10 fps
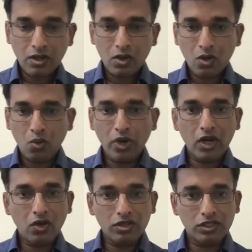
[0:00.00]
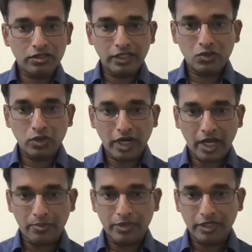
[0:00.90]
While all these things were
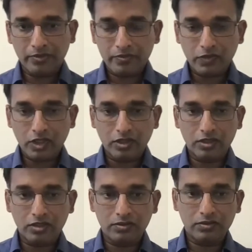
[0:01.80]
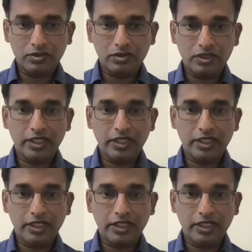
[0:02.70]
happening, the